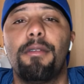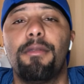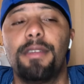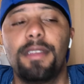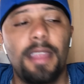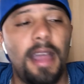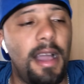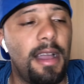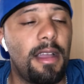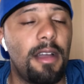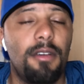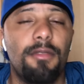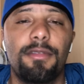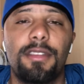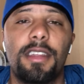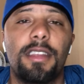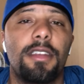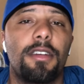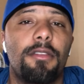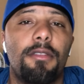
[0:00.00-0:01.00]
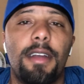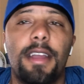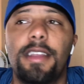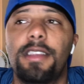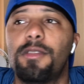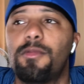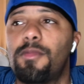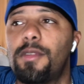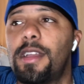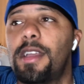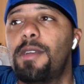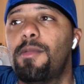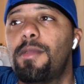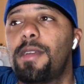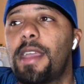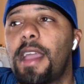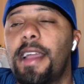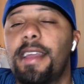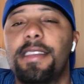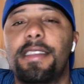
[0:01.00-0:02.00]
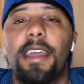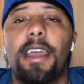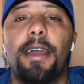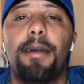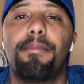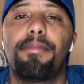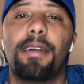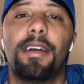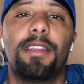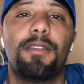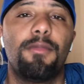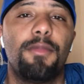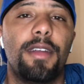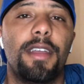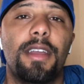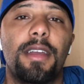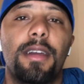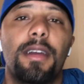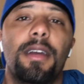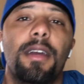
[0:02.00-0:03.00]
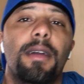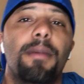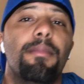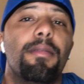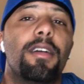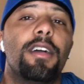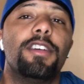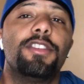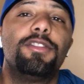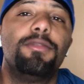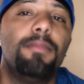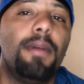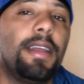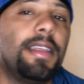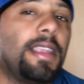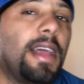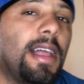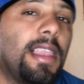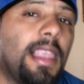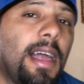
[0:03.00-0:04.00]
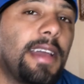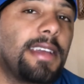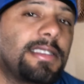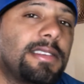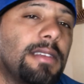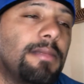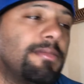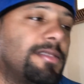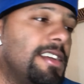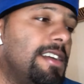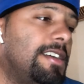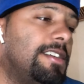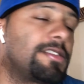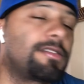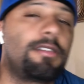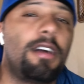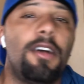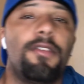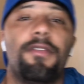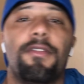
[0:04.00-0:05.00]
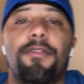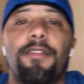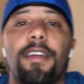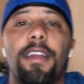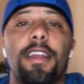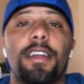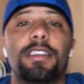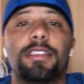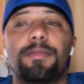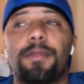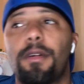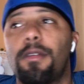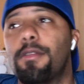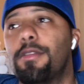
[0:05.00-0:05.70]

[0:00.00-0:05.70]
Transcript: We're not going to denigrate the win. We can't downplay the win because you may not like some Terence Crawford fans, bro.